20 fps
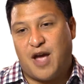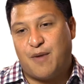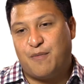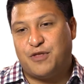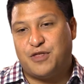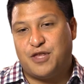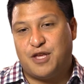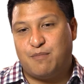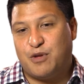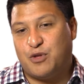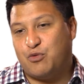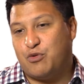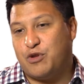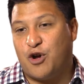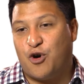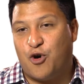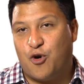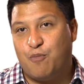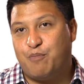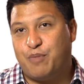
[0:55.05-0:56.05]
Everything between
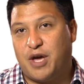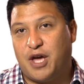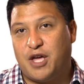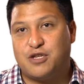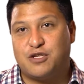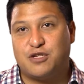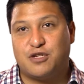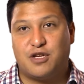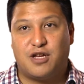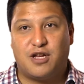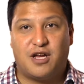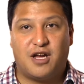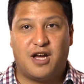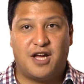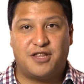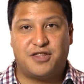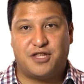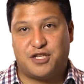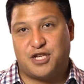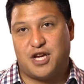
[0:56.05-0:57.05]
a homepage
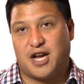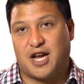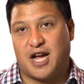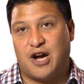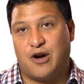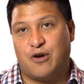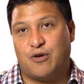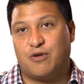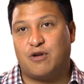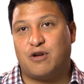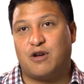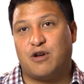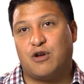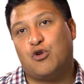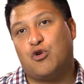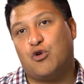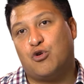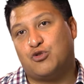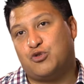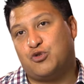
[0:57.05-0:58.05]
and the checkout
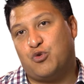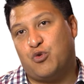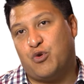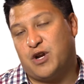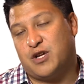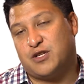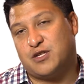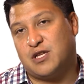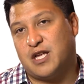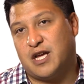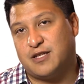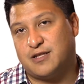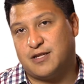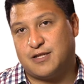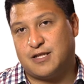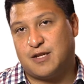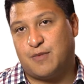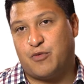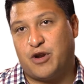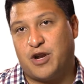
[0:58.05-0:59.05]
goes through our SLI
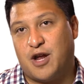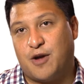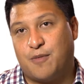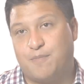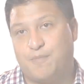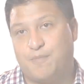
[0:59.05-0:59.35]
system right now.